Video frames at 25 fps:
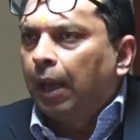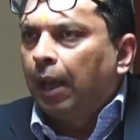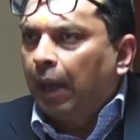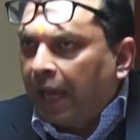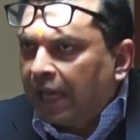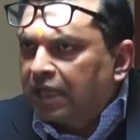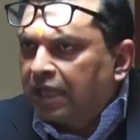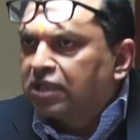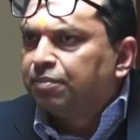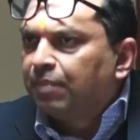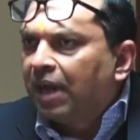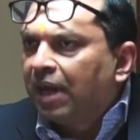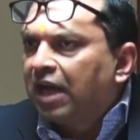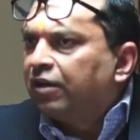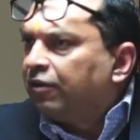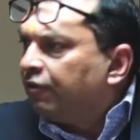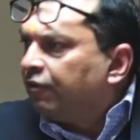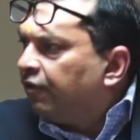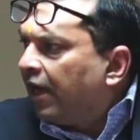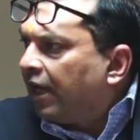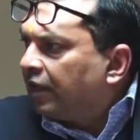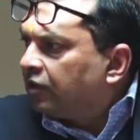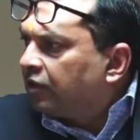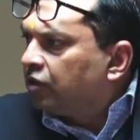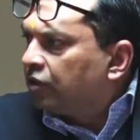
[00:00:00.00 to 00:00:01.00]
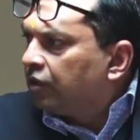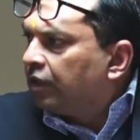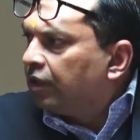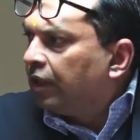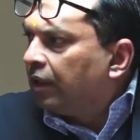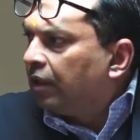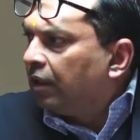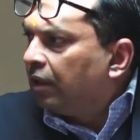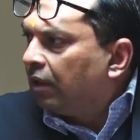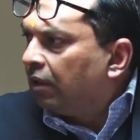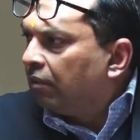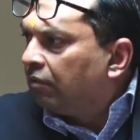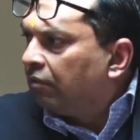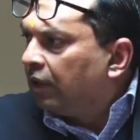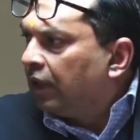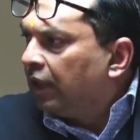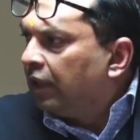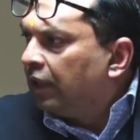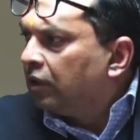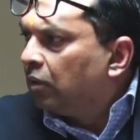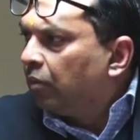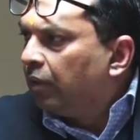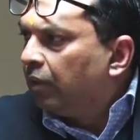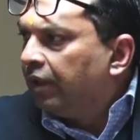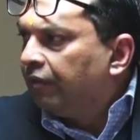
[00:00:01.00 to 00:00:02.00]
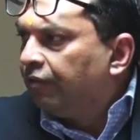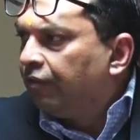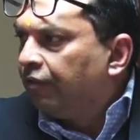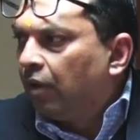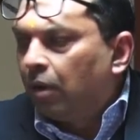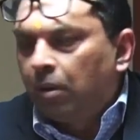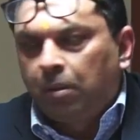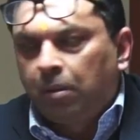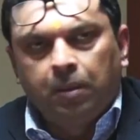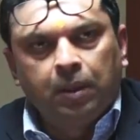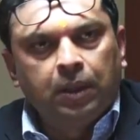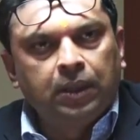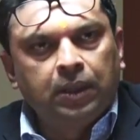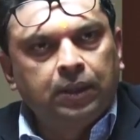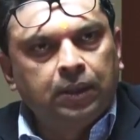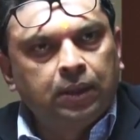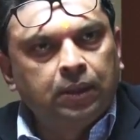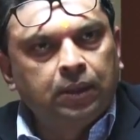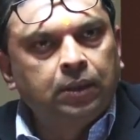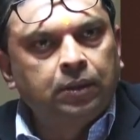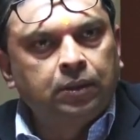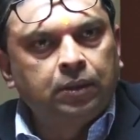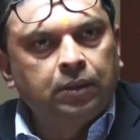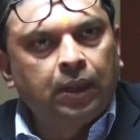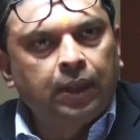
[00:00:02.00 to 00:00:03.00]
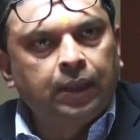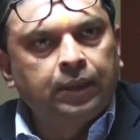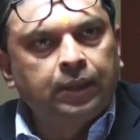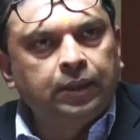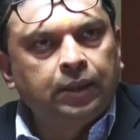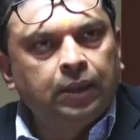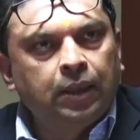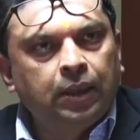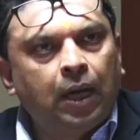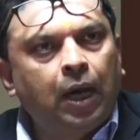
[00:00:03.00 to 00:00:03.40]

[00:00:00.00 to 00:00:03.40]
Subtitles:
is manufacturing really the way forward, right?